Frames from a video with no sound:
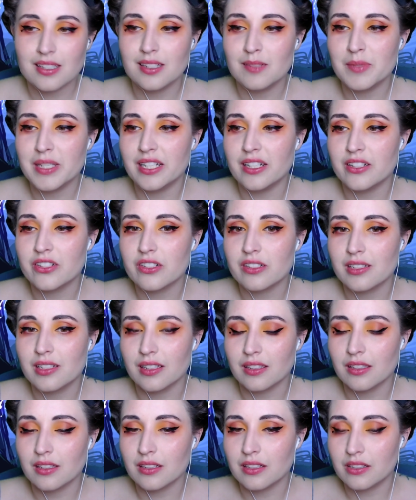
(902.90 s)
to be an interesting
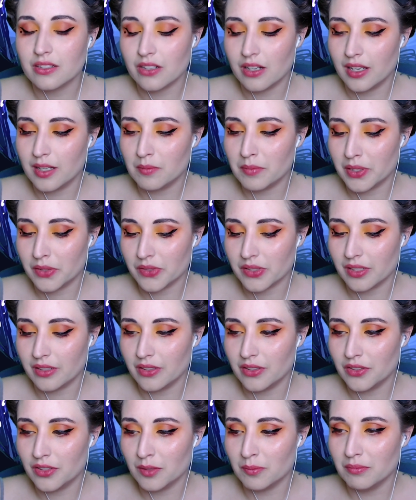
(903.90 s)
thing to try and post on
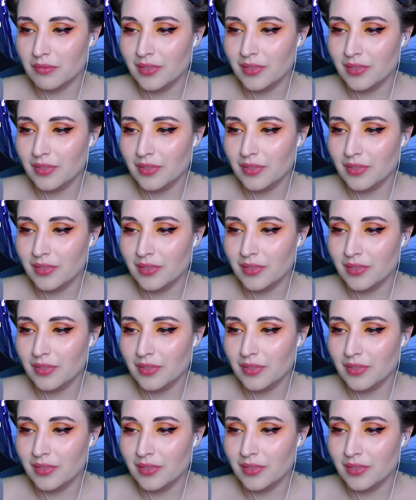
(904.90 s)
YouTube.